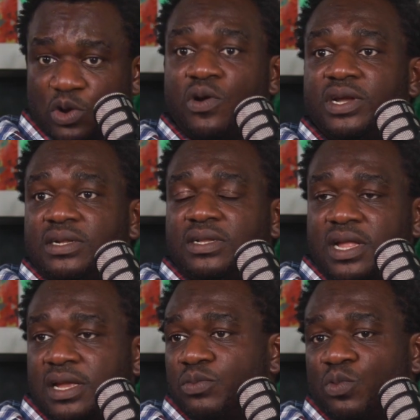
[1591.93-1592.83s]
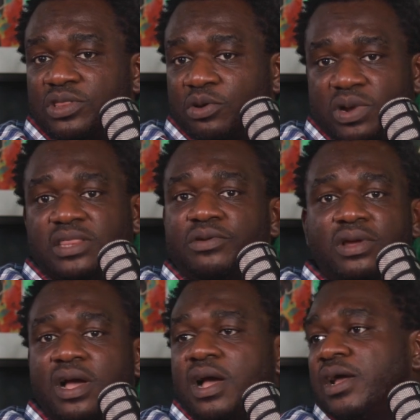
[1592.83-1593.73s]
law is and what the
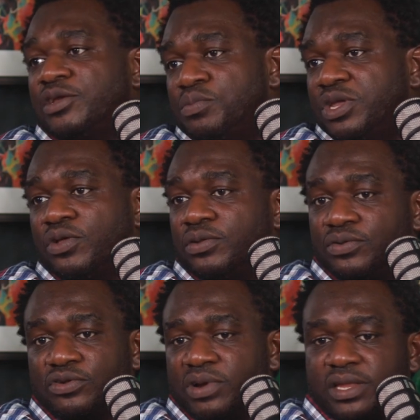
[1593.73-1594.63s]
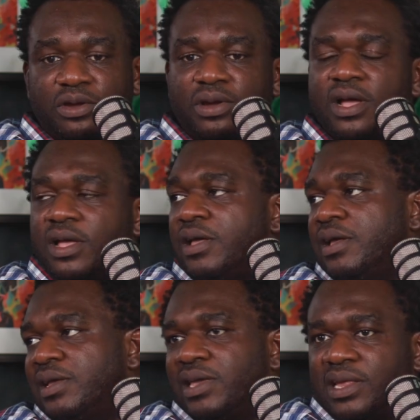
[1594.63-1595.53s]
criteria are, and you meet all those criteria.
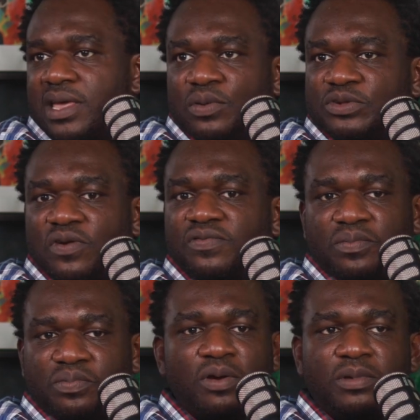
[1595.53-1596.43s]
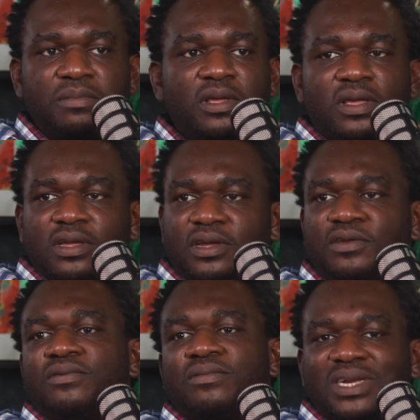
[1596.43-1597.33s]
It helps solve the problem.
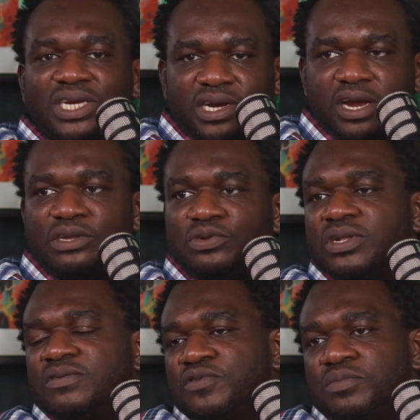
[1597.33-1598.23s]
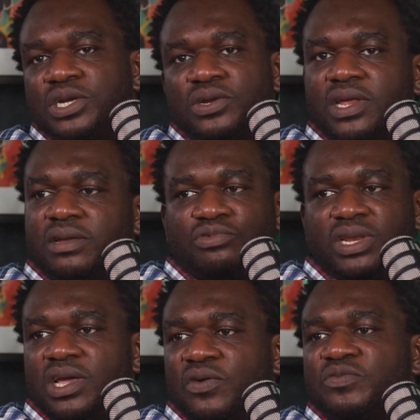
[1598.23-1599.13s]
Sharing those information, it
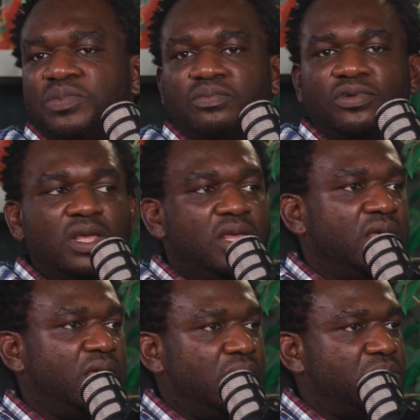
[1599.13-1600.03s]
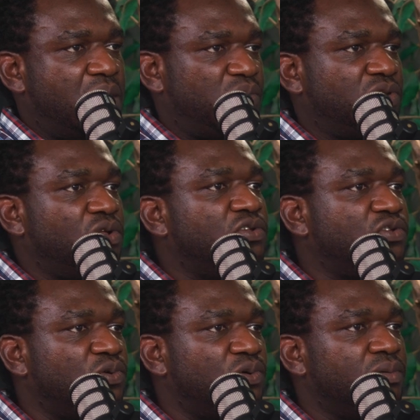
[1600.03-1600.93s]
really helps people. I was
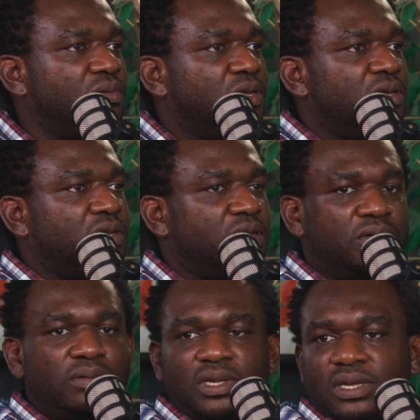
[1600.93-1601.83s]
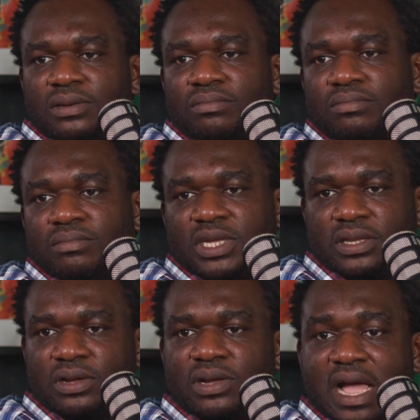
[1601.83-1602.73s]
also,
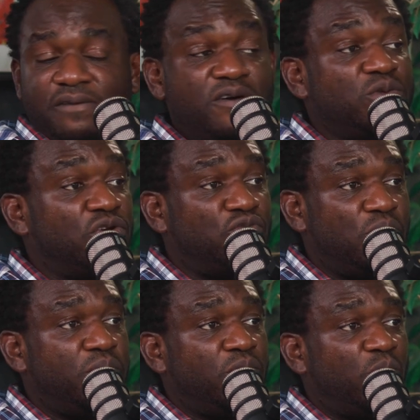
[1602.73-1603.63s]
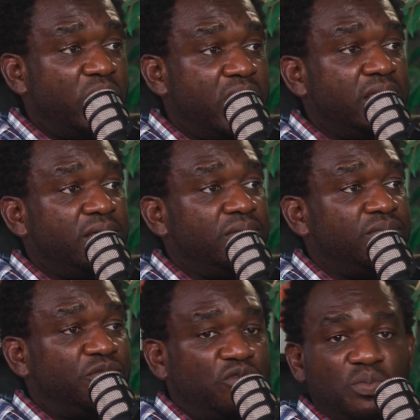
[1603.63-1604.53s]
I found a group where
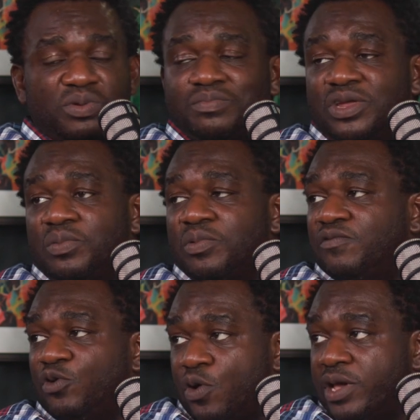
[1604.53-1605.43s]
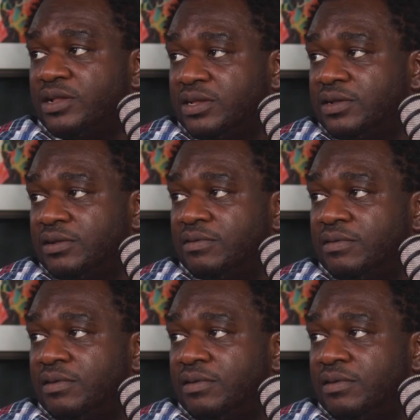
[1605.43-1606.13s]
the group is made up of lawyers,